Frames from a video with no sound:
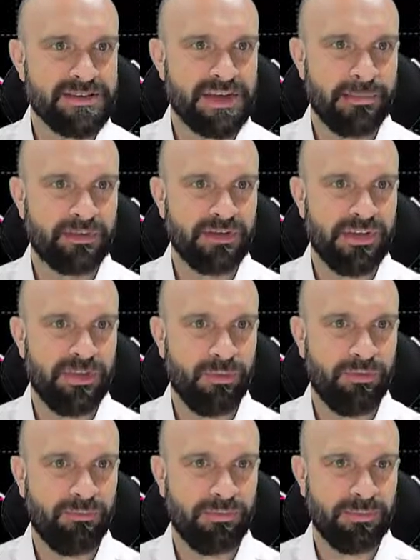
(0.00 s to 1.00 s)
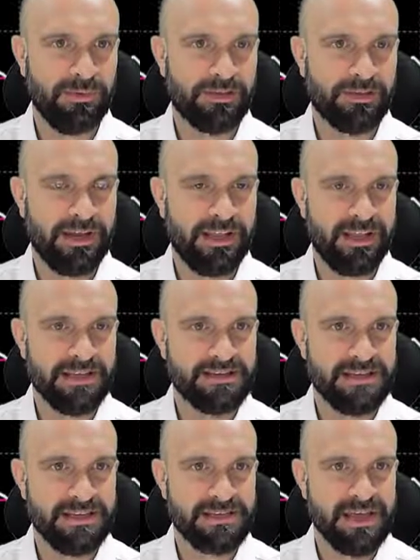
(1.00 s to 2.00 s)
this uptrend that we've been trading in
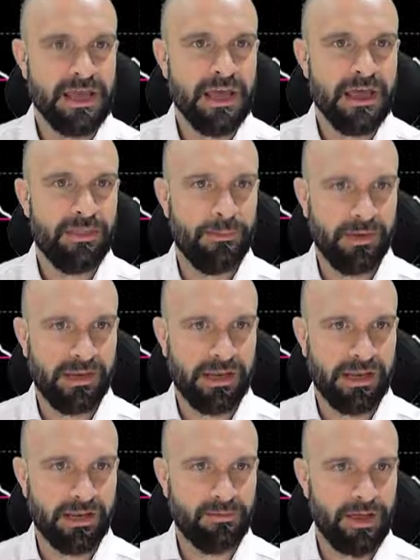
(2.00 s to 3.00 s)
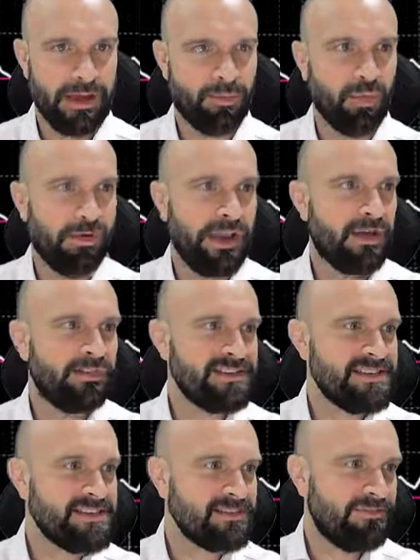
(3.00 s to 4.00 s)
since the beginning of April. Now,
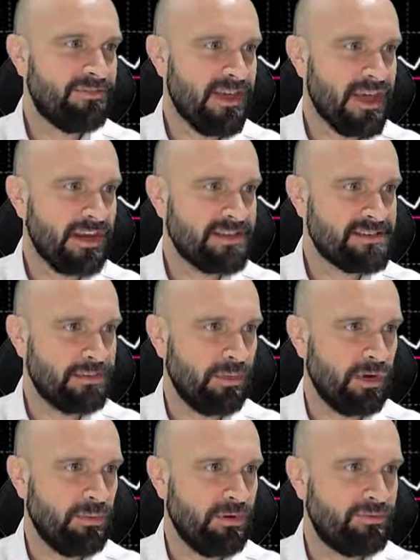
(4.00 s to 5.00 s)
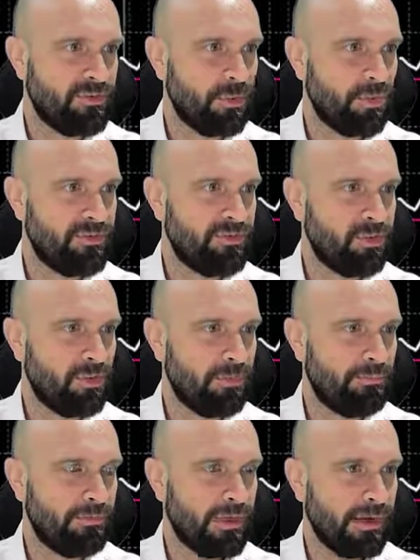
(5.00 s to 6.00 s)
this is a fairly similar move to what we saw
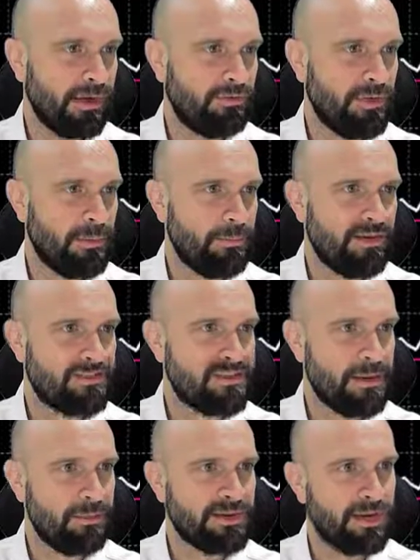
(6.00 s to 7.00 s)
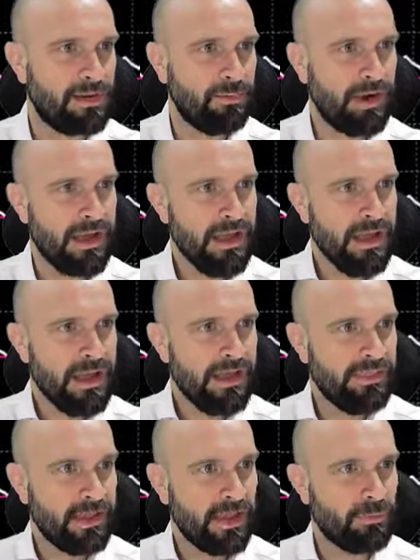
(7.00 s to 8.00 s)
in November, December time, where
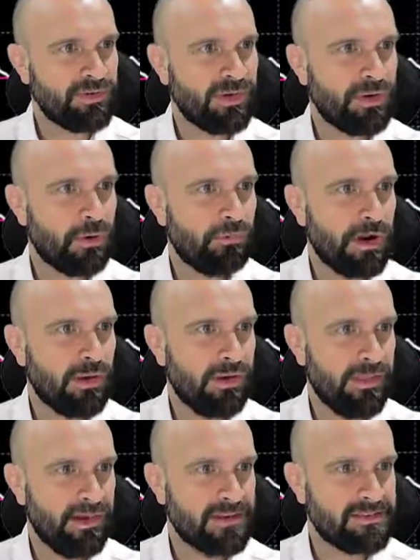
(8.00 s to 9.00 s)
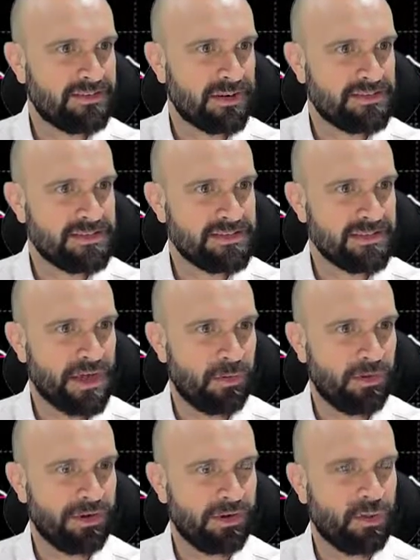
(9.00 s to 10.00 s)
the uptrend got broken and then it started to
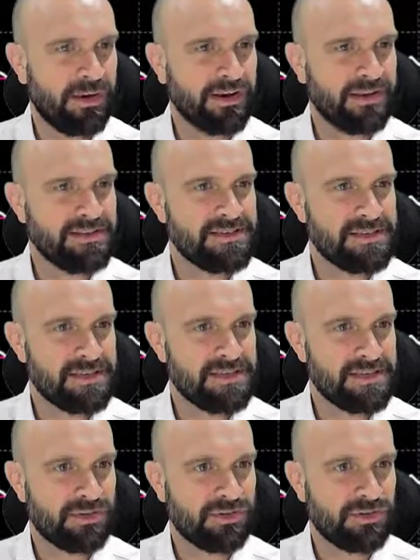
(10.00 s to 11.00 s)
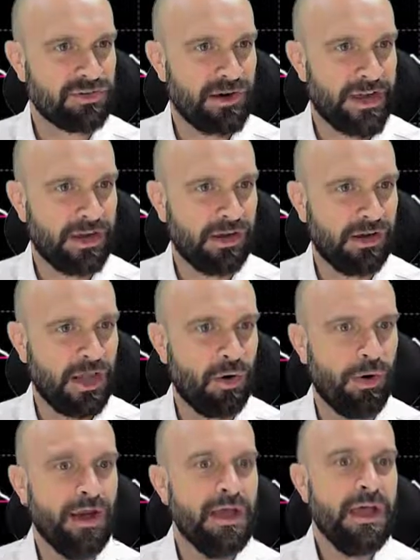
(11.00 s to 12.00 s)
go on quite a consistent trek
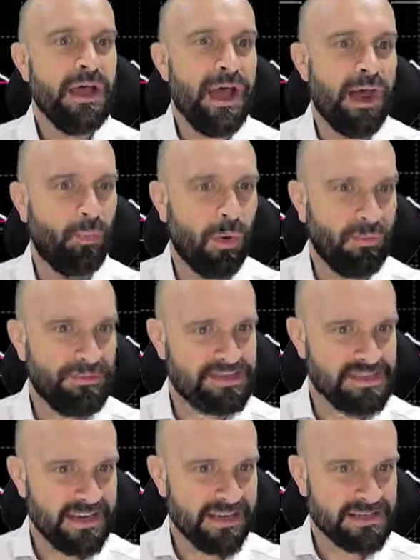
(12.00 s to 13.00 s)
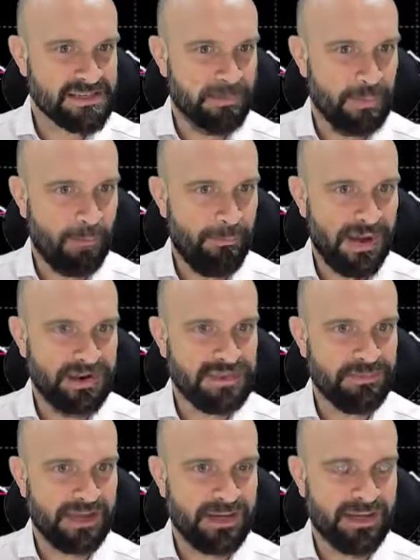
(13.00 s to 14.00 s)
lower. And what we've seen is the
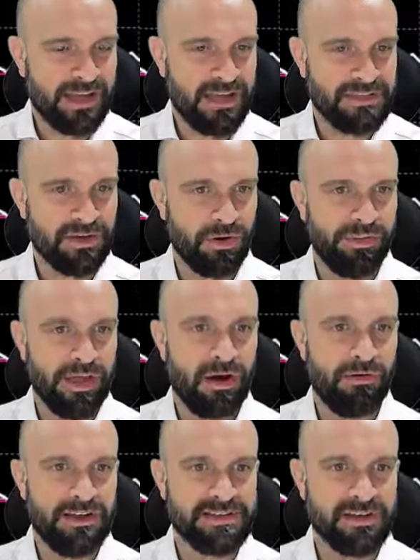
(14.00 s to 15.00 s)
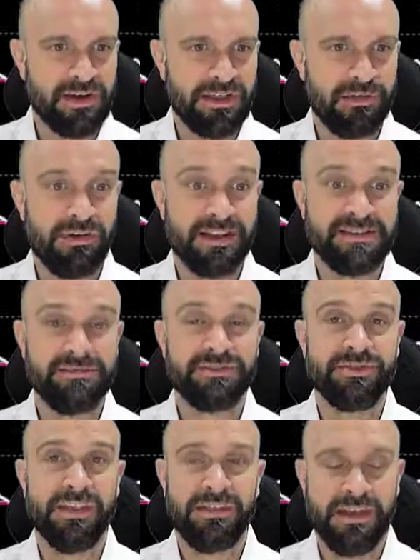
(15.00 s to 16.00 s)
momentum indicator on the RSI, the relative
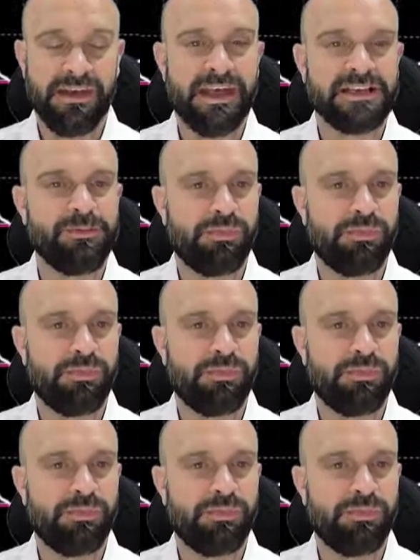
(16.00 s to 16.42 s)
strength index,